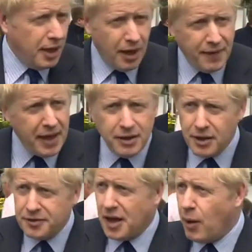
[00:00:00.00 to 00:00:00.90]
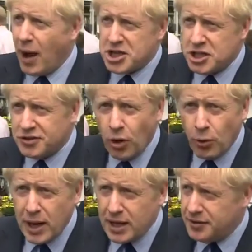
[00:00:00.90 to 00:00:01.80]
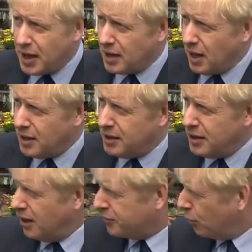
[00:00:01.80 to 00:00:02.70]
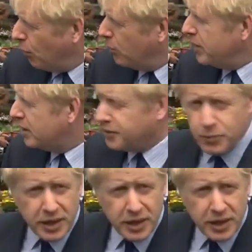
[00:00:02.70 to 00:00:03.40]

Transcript: and then say, oh, actually, it's not really a deadline at all, and we could,